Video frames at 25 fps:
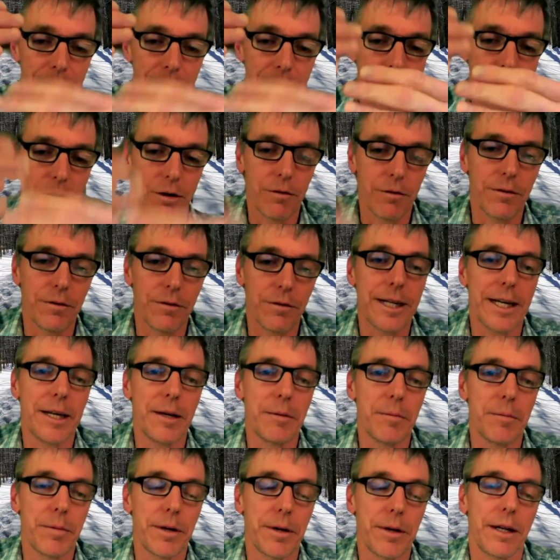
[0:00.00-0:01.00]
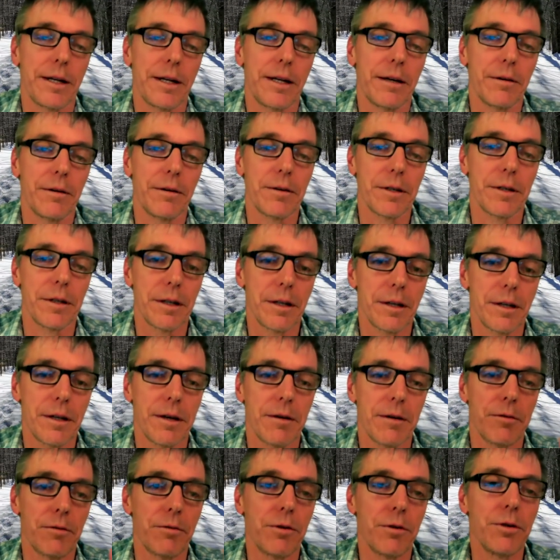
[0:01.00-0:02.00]
you know, over deep, and there
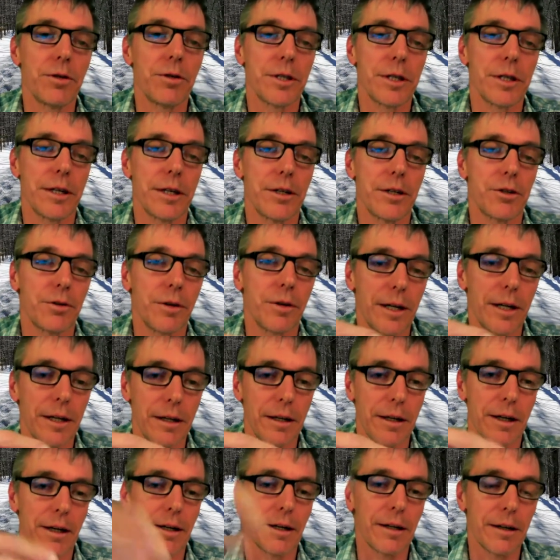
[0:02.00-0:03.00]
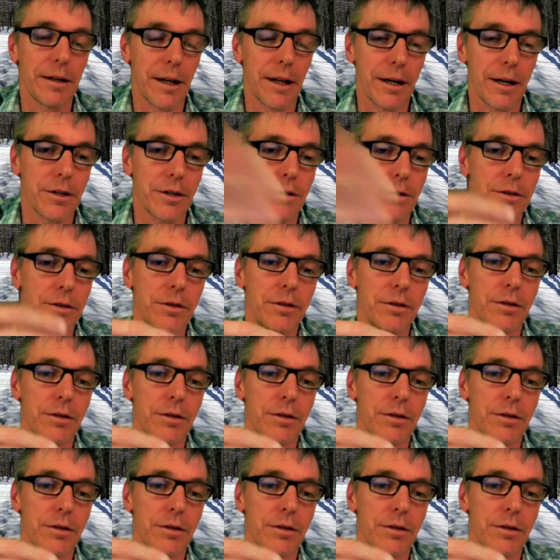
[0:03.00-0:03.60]
there were roots in a tree on a, on a